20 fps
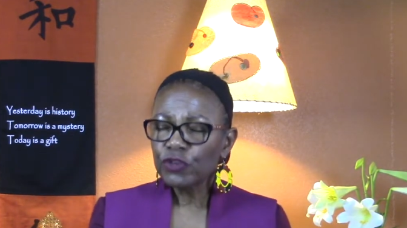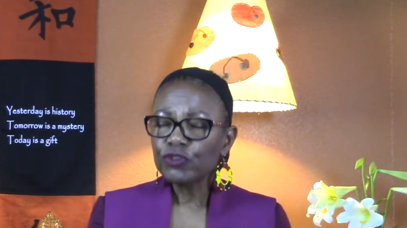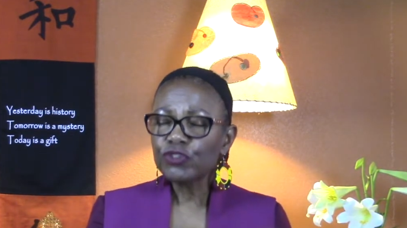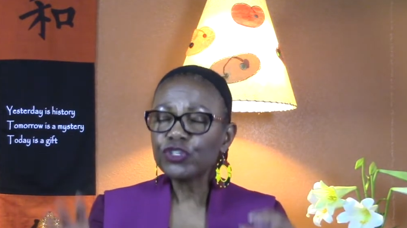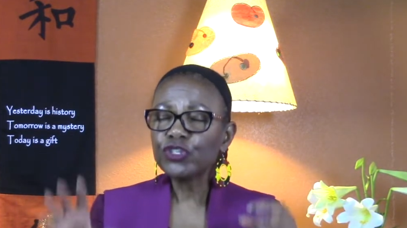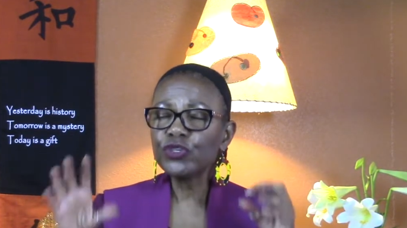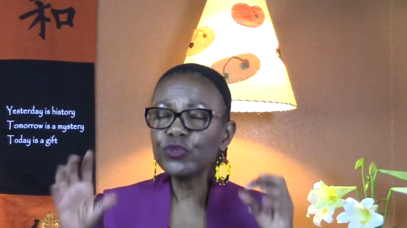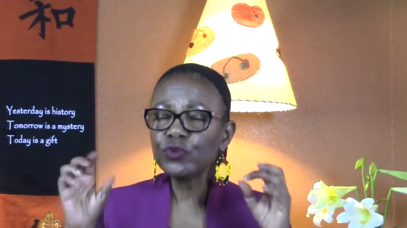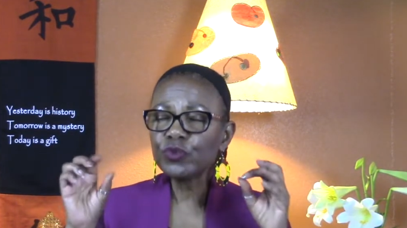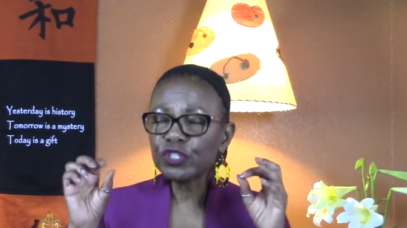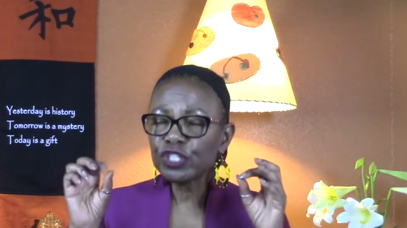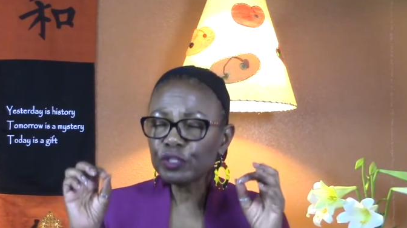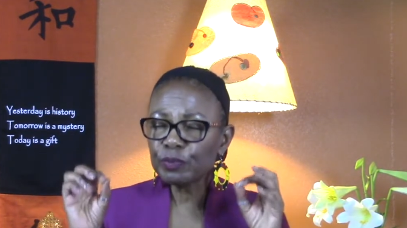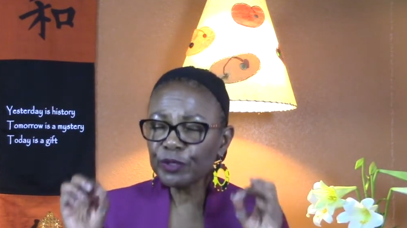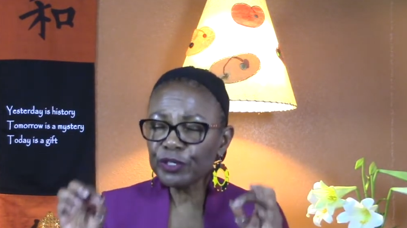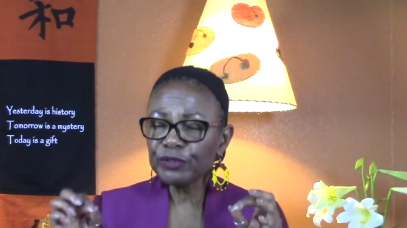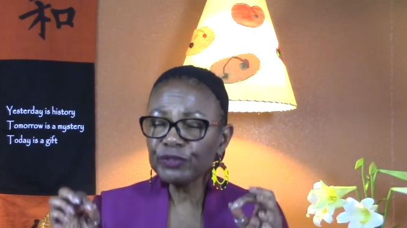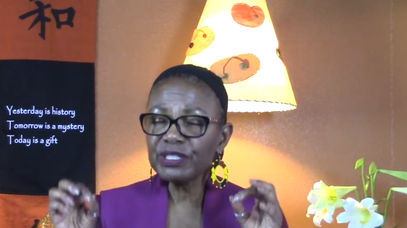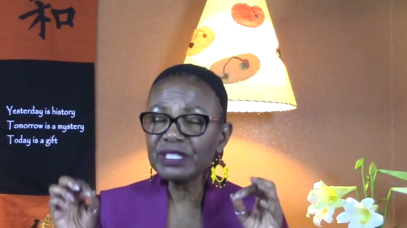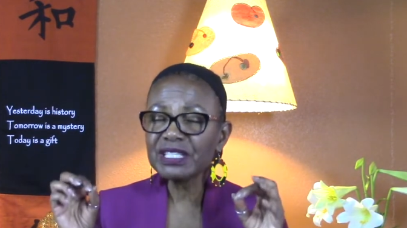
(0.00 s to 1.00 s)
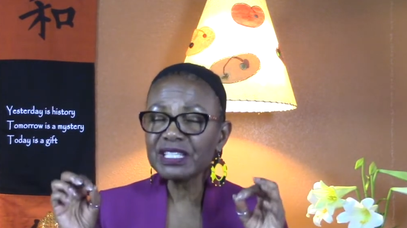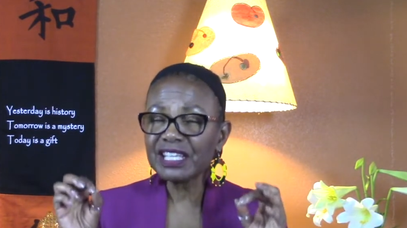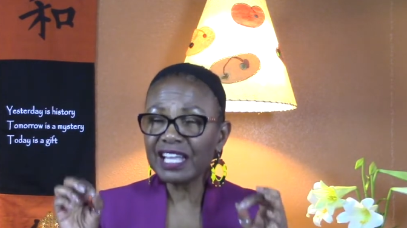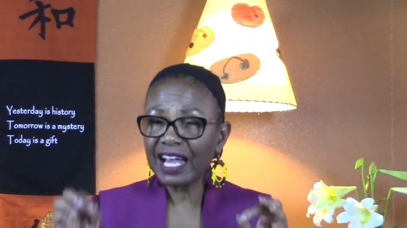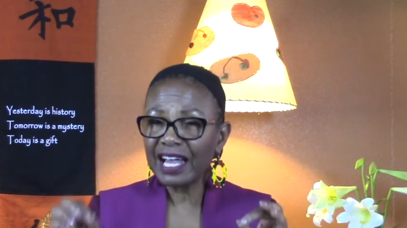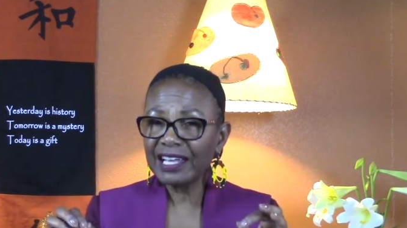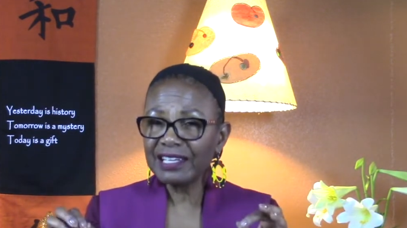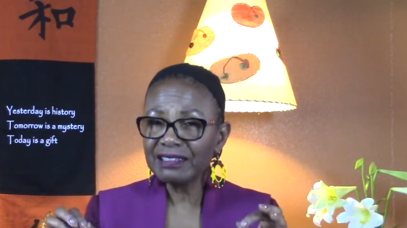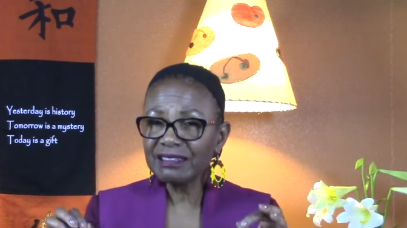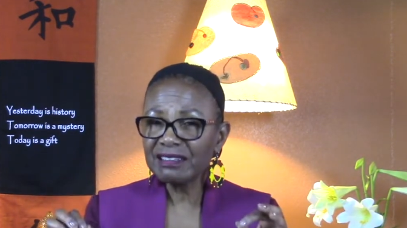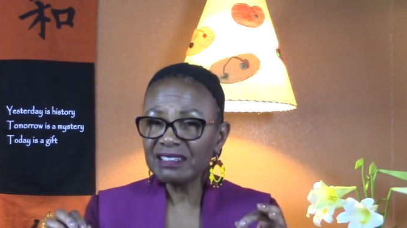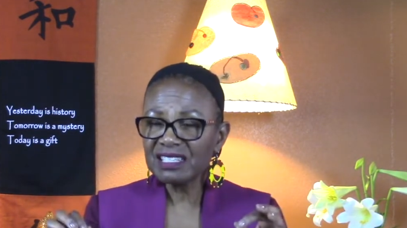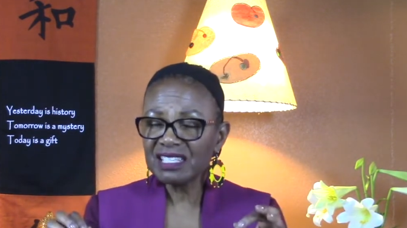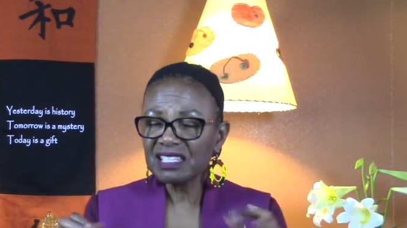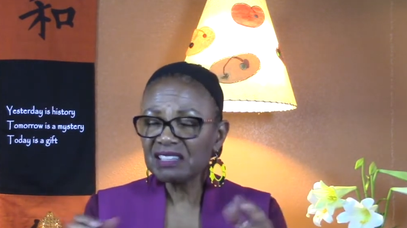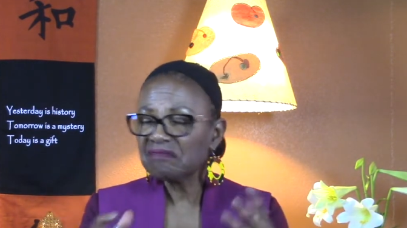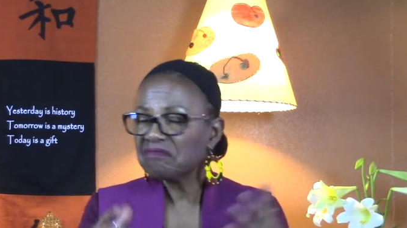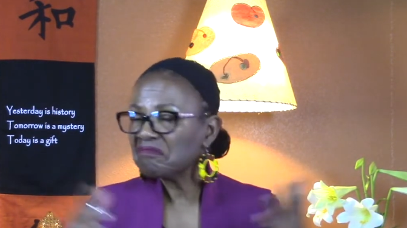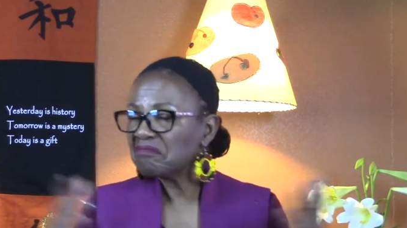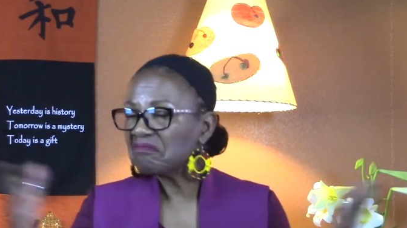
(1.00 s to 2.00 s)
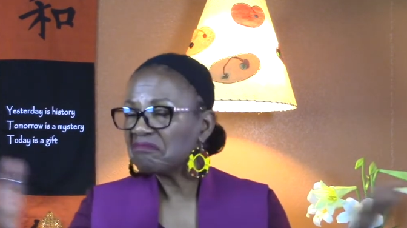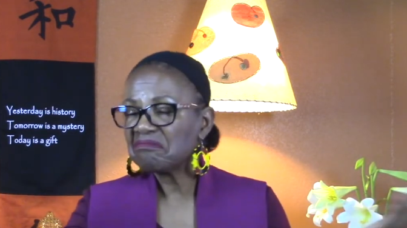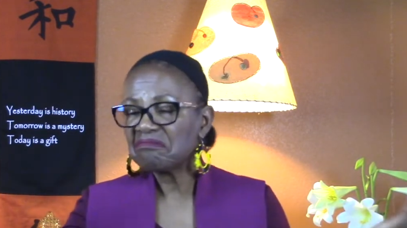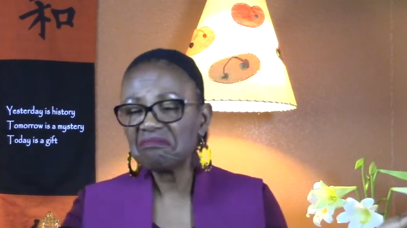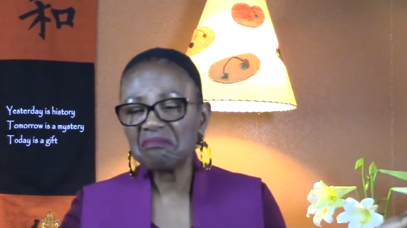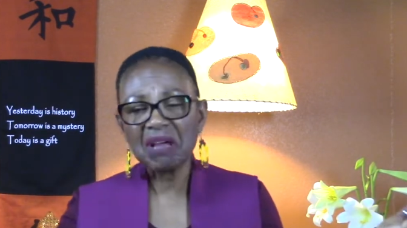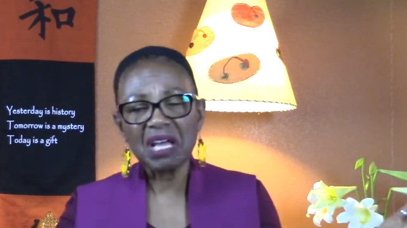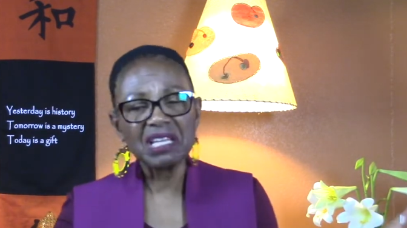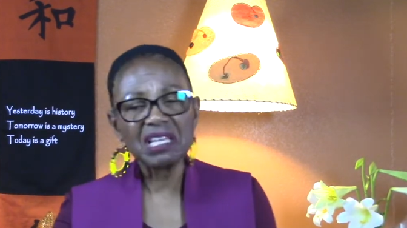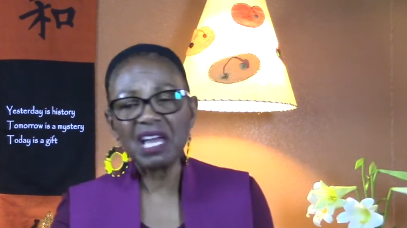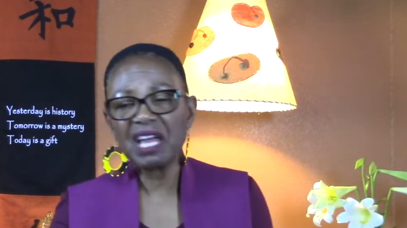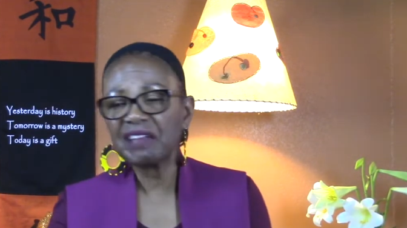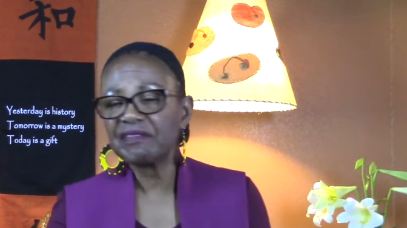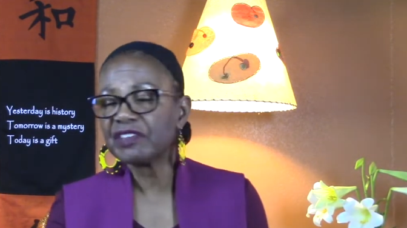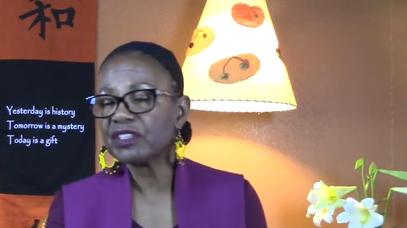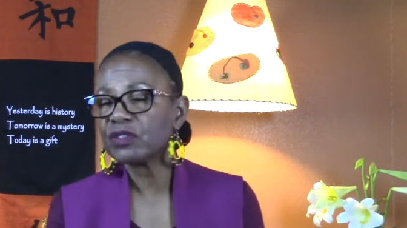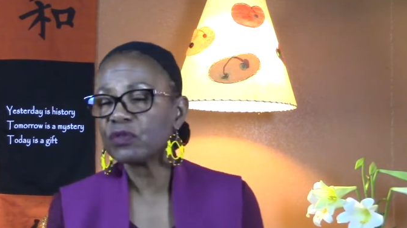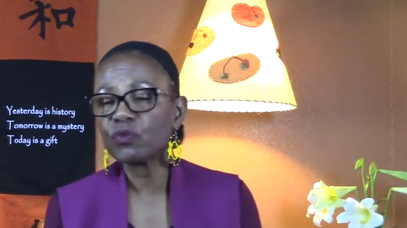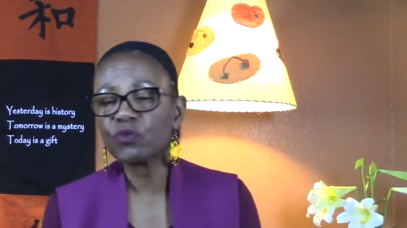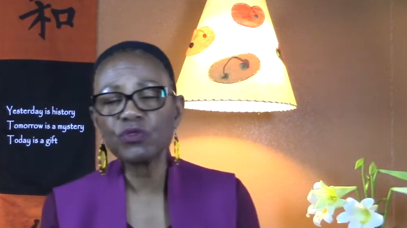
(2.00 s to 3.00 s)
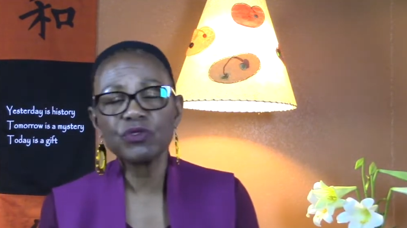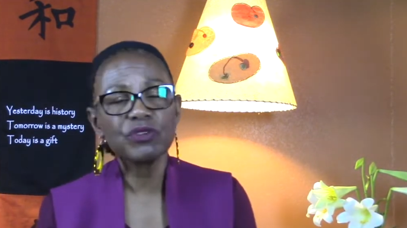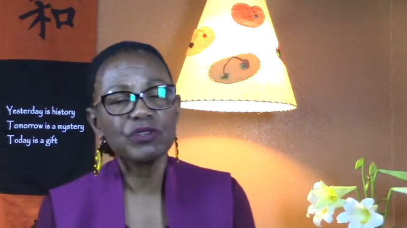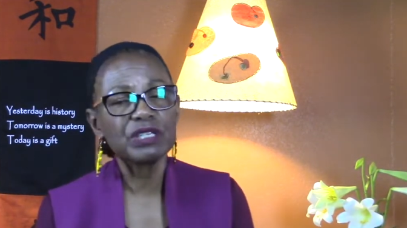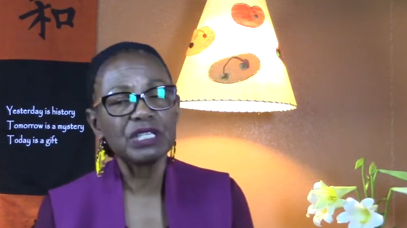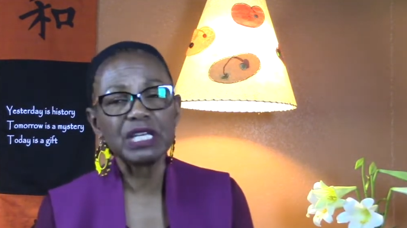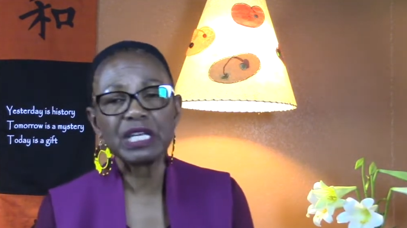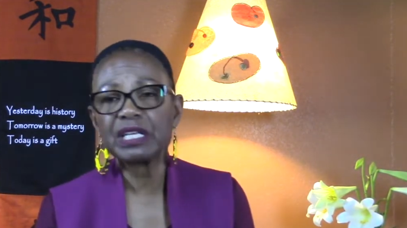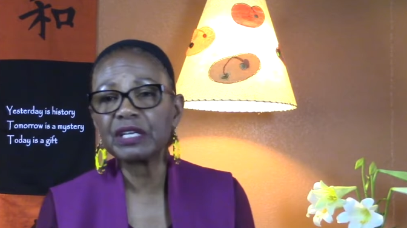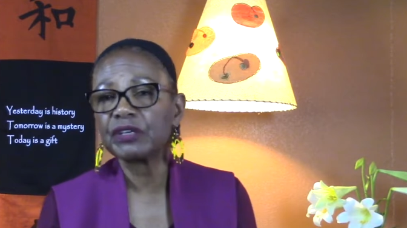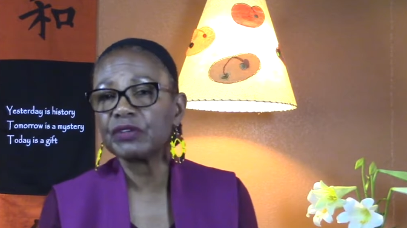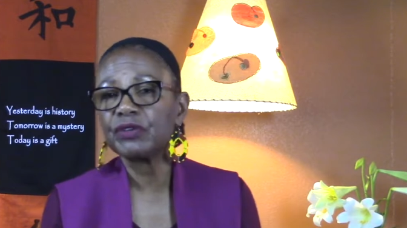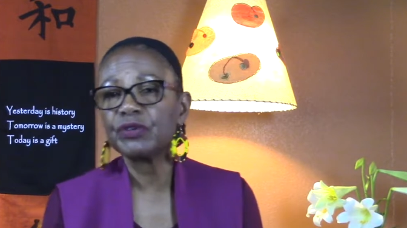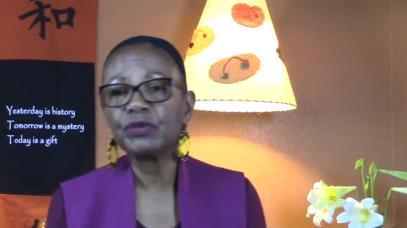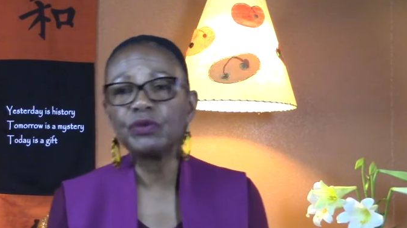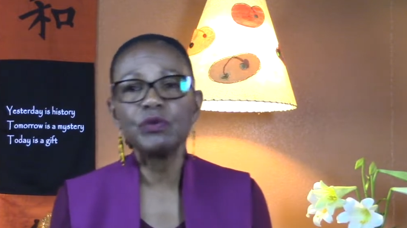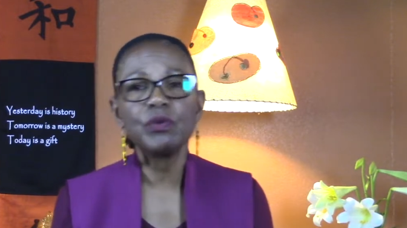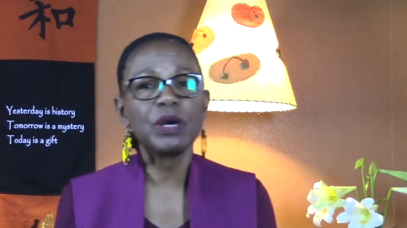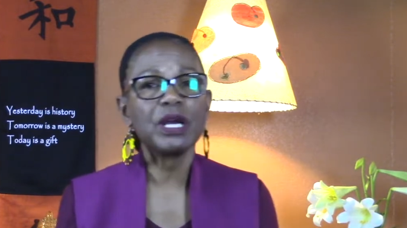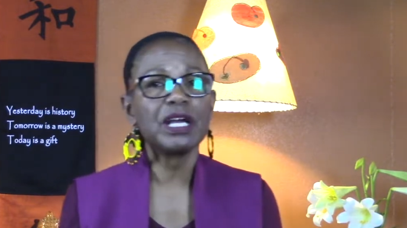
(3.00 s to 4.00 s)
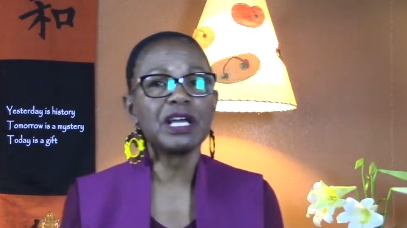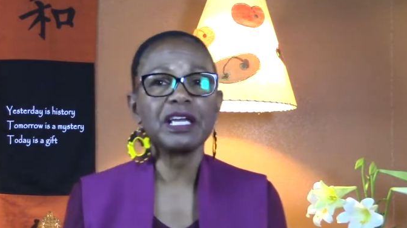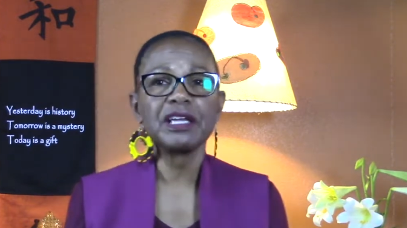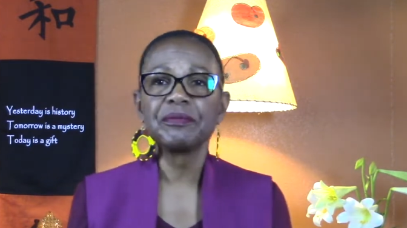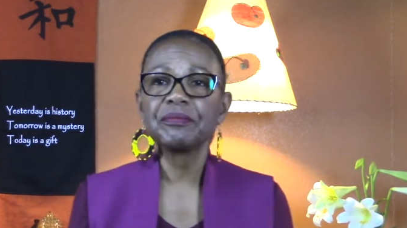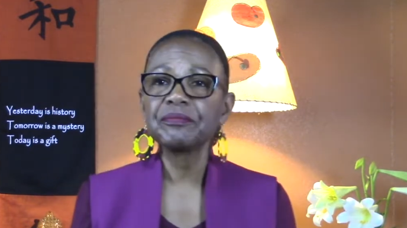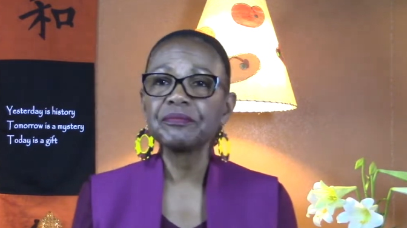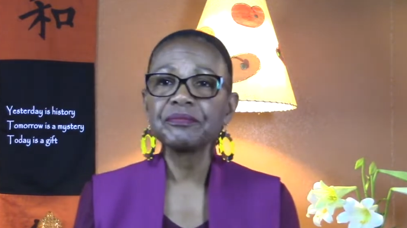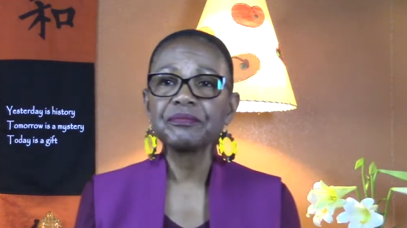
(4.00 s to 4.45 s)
to Spirit's guidance, my life has worked in a new way,